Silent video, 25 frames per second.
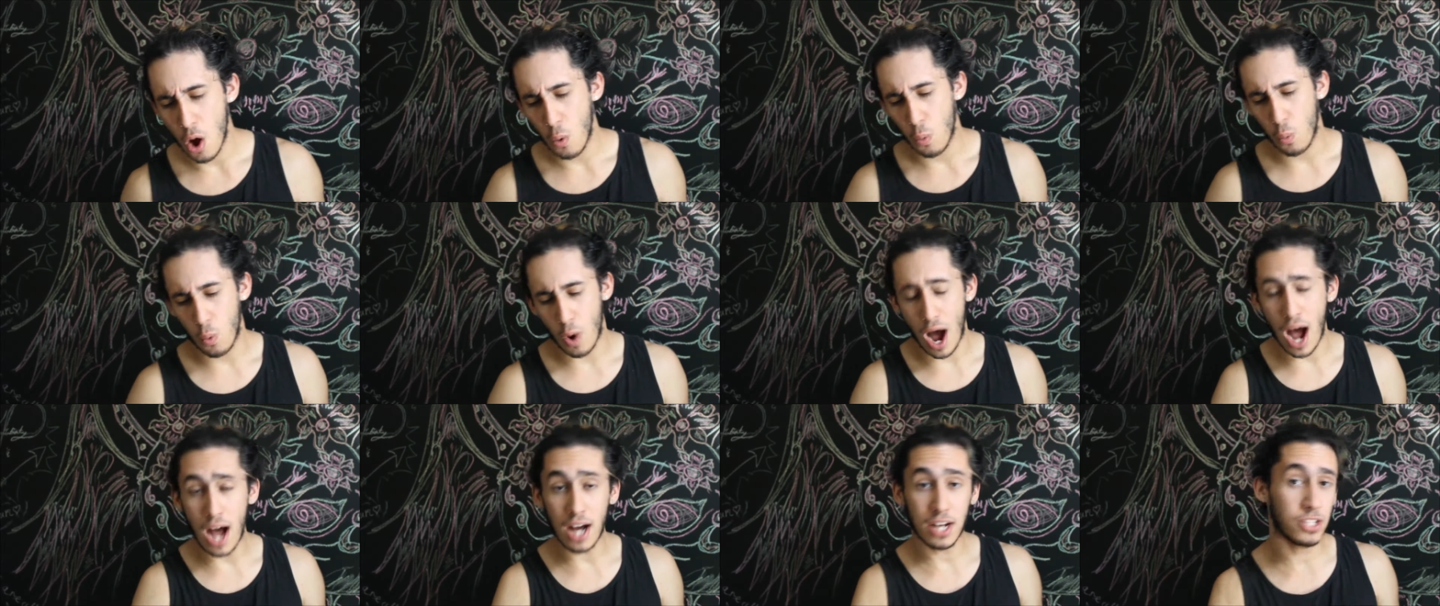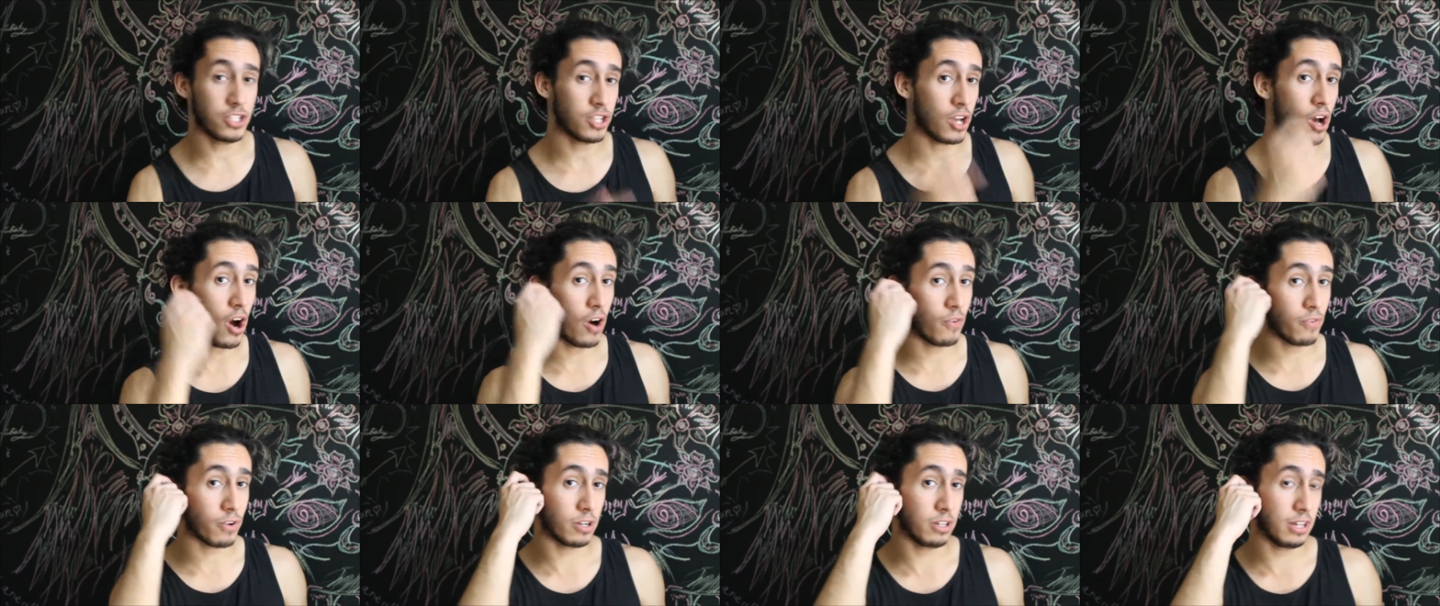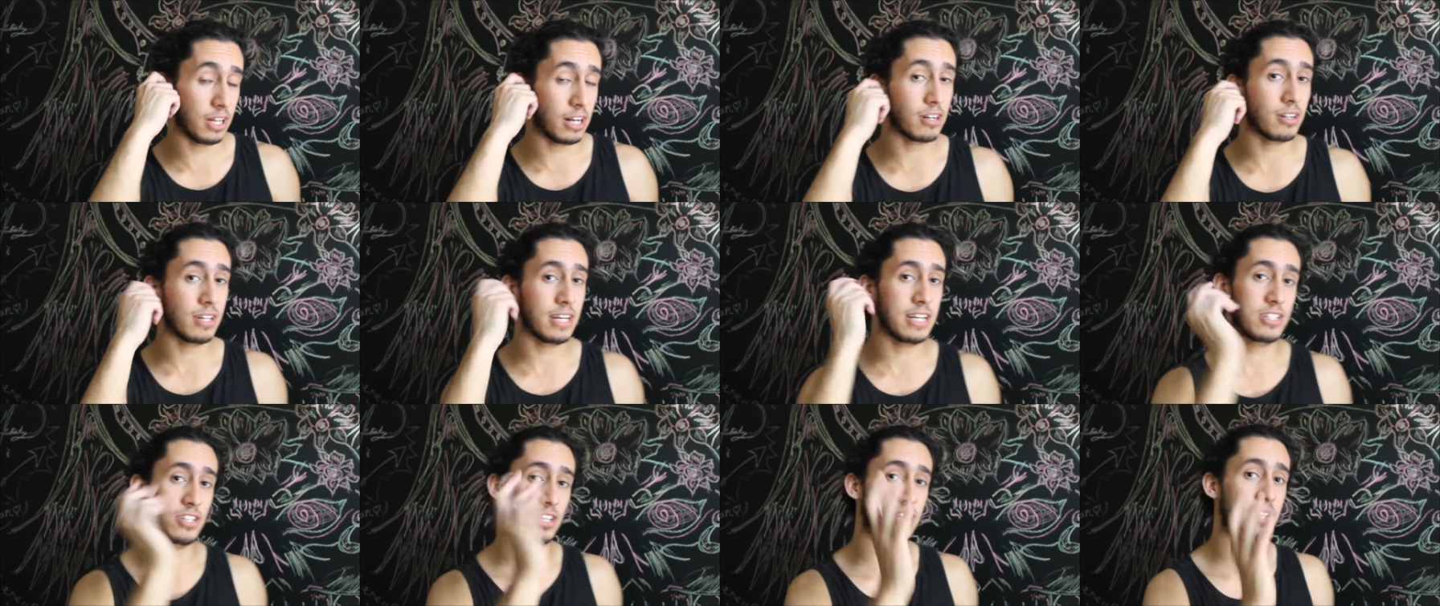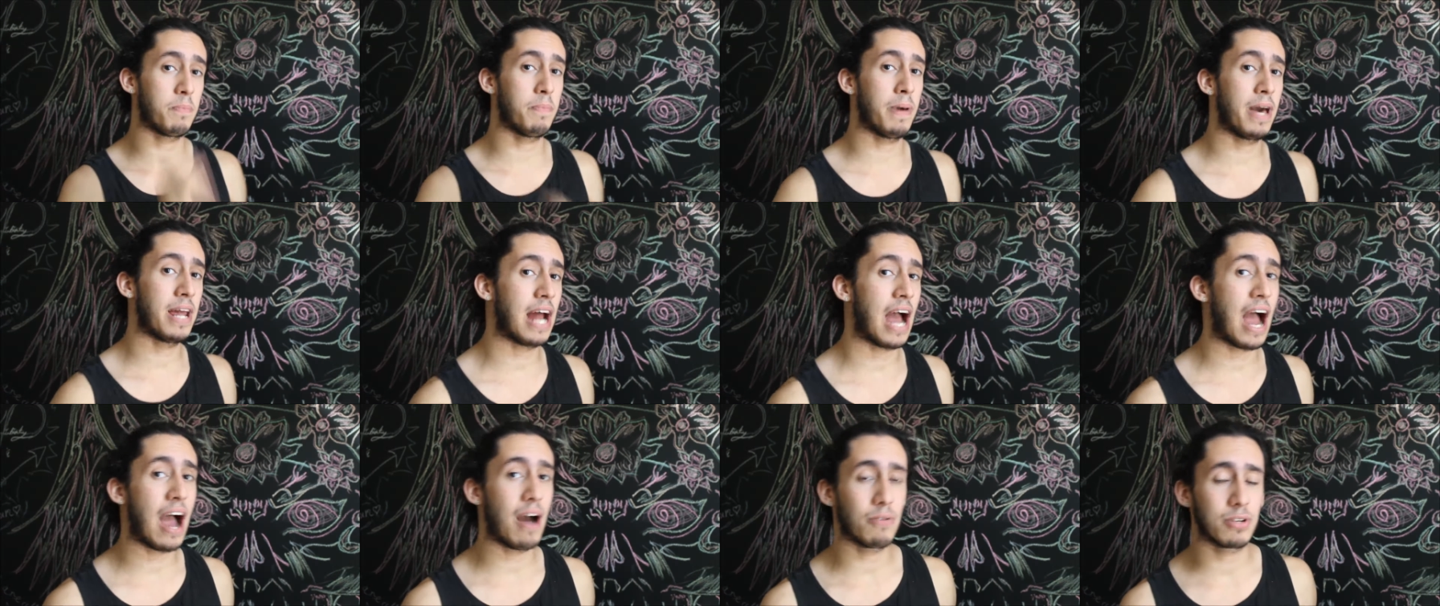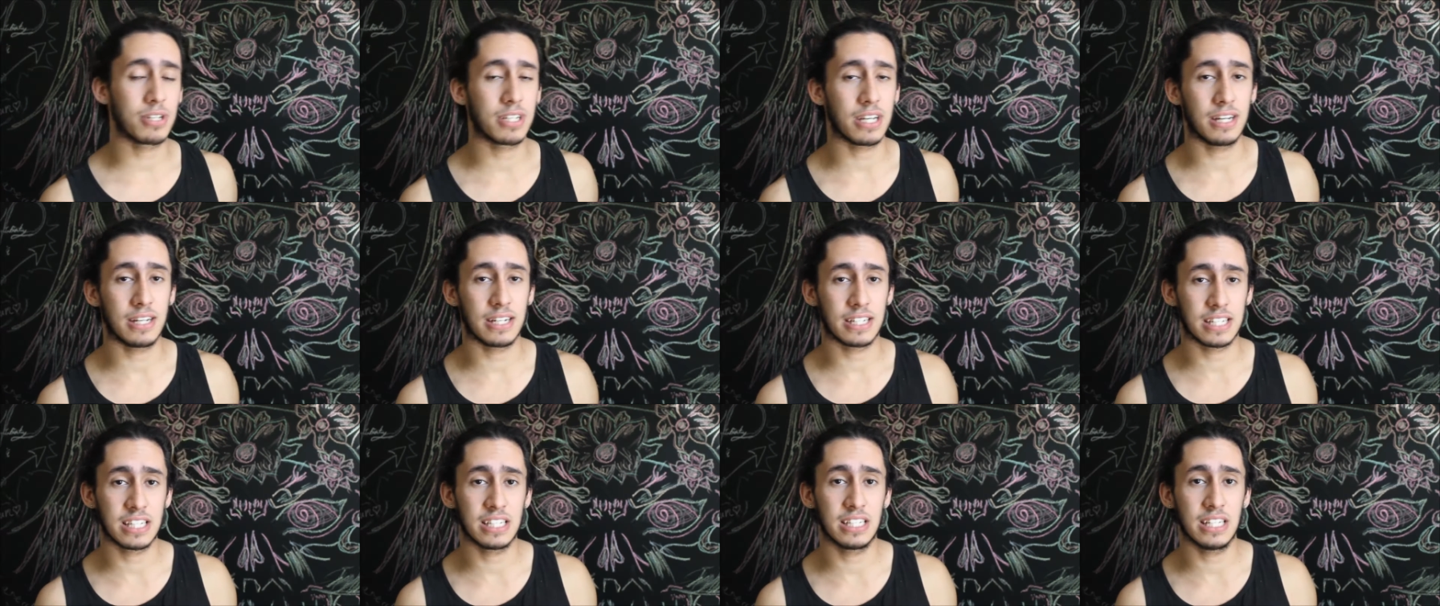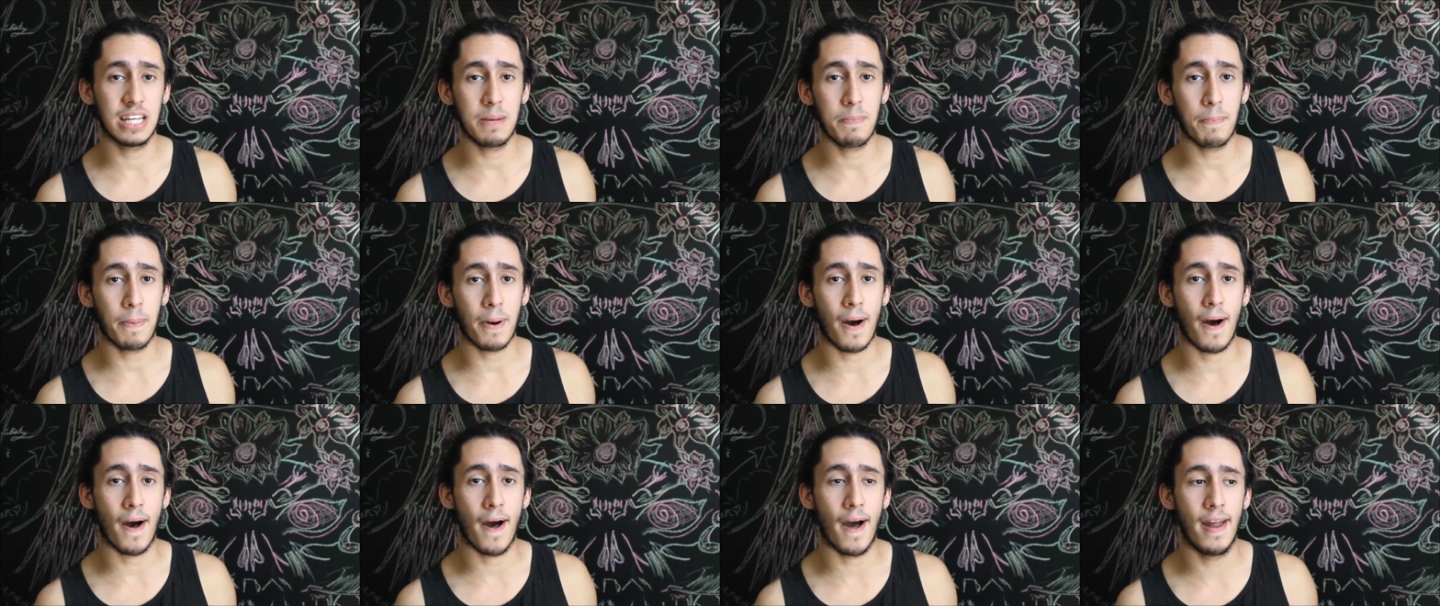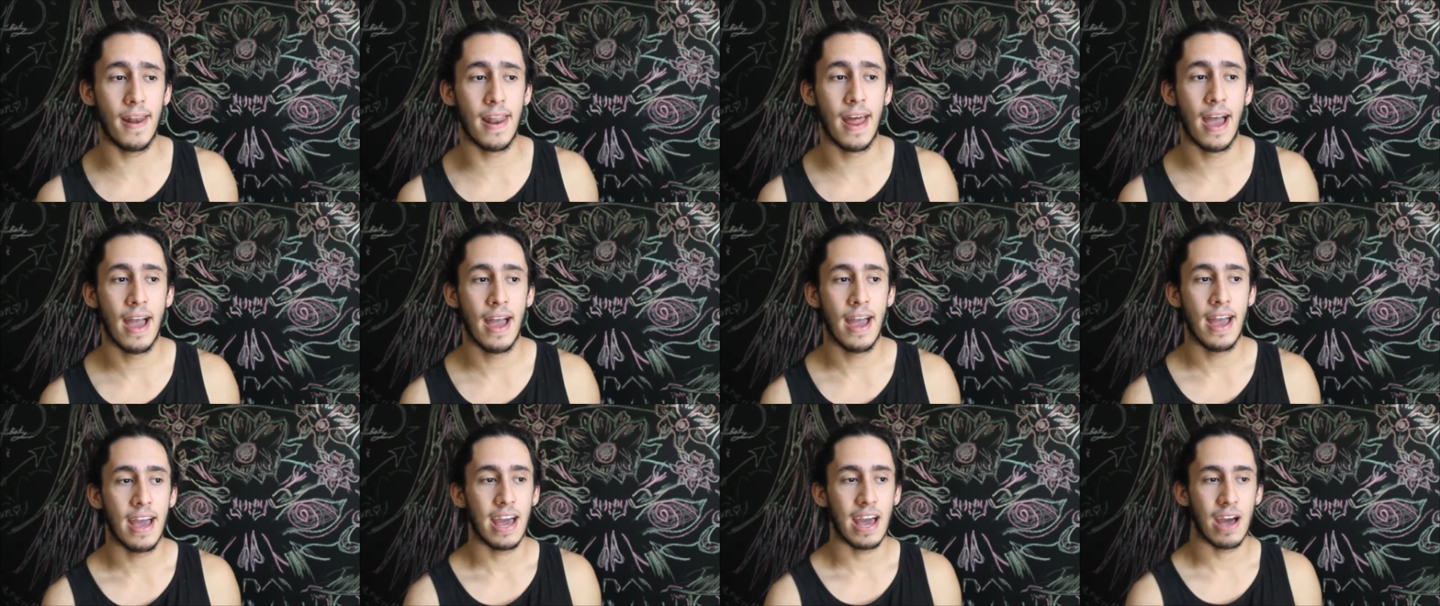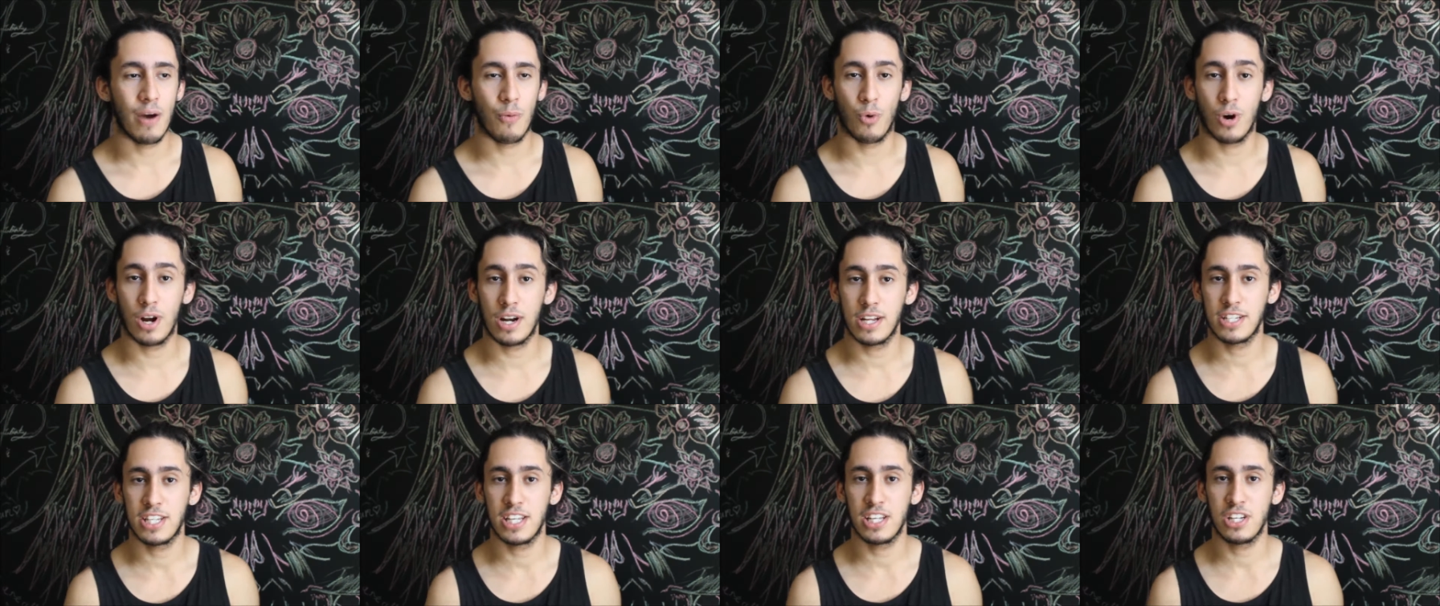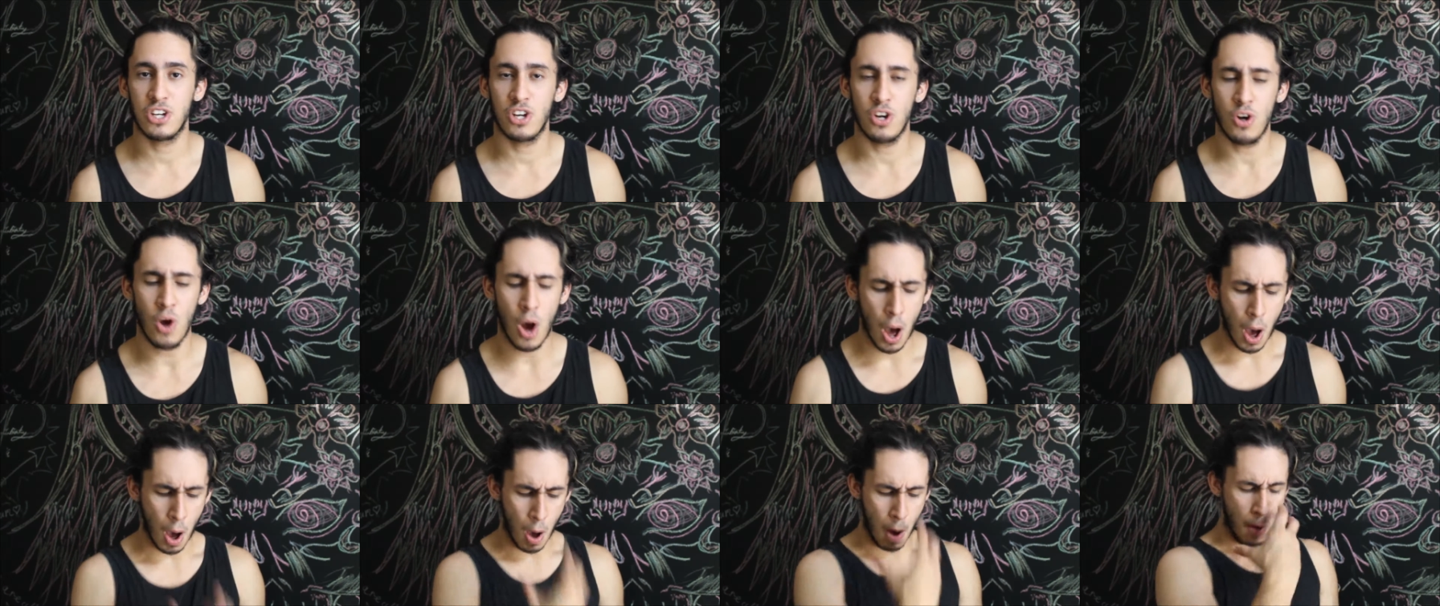Walks over literally to the bed I was gonna sleep on, and what does he do?